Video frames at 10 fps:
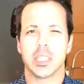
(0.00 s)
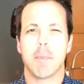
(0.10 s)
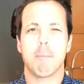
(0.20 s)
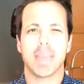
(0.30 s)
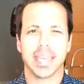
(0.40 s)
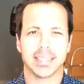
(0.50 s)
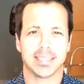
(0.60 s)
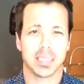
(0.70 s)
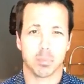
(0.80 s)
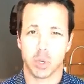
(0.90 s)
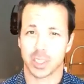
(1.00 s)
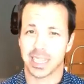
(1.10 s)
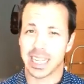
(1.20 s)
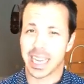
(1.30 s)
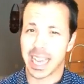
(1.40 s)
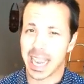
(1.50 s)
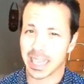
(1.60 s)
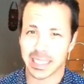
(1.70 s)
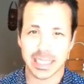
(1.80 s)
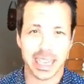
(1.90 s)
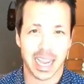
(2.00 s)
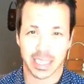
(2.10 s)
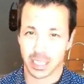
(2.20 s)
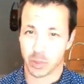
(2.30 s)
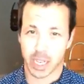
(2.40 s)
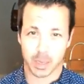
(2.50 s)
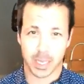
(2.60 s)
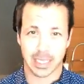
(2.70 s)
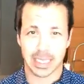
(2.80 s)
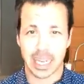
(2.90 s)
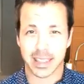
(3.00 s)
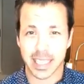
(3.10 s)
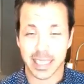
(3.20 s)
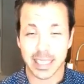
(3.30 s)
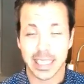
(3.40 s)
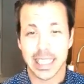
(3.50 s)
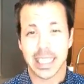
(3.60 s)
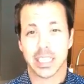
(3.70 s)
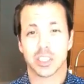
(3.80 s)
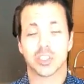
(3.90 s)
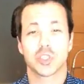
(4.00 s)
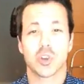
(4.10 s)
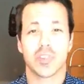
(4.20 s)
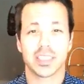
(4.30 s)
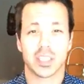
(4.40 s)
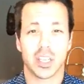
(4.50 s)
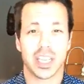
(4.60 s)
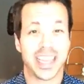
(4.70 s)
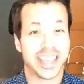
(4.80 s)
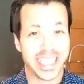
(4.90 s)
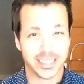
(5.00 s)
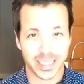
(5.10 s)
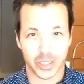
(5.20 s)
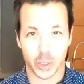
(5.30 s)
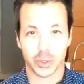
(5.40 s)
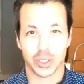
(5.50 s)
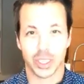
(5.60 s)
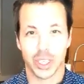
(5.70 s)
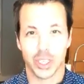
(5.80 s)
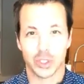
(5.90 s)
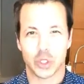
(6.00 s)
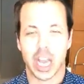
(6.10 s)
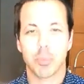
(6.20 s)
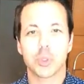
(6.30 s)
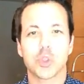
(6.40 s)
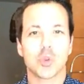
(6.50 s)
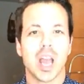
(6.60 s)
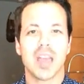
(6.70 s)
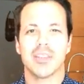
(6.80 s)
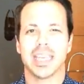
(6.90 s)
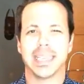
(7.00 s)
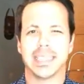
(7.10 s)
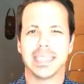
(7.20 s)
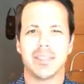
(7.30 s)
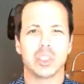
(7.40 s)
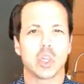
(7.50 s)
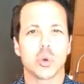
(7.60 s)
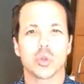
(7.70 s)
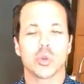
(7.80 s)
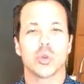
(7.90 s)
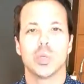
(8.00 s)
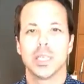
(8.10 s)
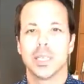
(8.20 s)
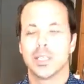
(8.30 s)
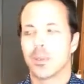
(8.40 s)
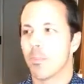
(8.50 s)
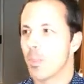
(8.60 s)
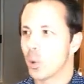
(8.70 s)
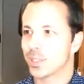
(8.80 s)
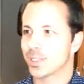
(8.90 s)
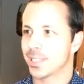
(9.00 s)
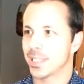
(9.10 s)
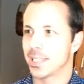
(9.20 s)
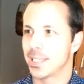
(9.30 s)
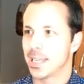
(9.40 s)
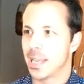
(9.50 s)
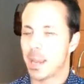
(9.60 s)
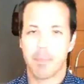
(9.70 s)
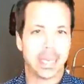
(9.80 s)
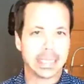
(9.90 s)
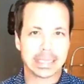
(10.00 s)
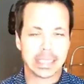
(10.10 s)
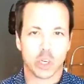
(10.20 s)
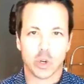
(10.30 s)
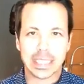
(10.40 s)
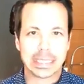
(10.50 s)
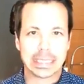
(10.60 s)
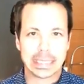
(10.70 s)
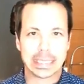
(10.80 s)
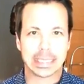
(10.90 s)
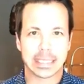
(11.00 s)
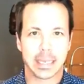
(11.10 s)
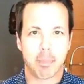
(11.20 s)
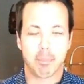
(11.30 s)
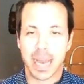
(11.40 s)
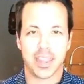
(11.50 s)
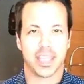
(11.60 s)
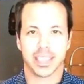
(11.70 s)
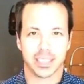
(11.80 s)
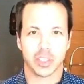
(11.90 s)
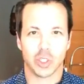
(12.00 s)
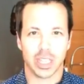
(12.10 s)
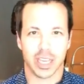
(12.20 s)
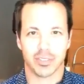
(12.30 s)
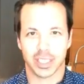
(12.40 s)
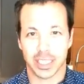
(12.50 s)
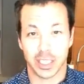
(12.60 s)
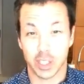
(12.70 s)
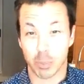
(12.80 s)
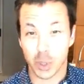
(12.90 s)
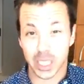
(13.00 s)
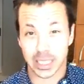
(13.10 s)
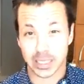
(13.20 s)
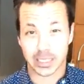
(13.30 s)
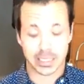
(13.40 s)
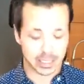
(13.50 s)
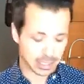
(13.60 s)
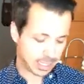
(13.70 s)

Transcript: amazing book that I highly, highly recommend. And I think it could serve as an antidote to help you thrive and even go through the most amazing, craziest, bad things in your life. And the book is